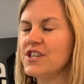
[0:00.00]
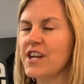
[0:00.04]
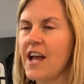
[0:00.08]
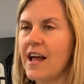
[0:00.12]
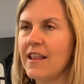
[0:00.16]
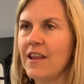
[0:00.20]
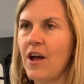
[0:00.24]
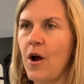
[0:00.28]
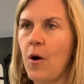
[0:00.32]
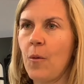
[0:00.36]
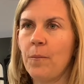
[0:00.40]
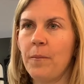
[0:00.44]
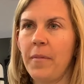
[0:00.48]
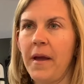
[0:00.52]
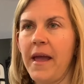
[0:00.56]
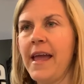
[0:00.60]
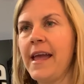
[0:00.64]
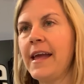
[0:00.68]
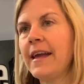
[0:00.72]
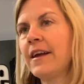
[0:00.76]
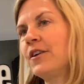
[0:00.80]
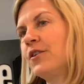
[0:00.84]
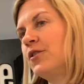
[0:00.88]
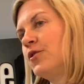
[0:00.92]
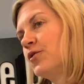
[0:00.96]
yellow,
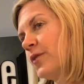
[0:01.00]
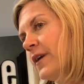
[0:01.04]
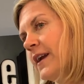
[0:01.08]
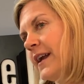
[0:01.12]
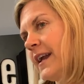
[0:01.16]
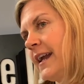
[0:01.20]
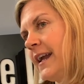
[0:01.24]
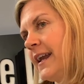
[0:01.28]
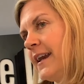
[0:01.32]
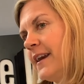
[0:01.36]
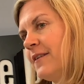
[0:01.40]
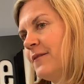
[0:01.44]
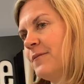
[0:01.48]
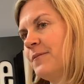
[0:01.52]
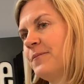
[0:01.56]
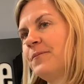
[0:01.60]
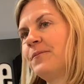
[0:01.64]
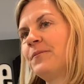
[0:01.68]
pink, green,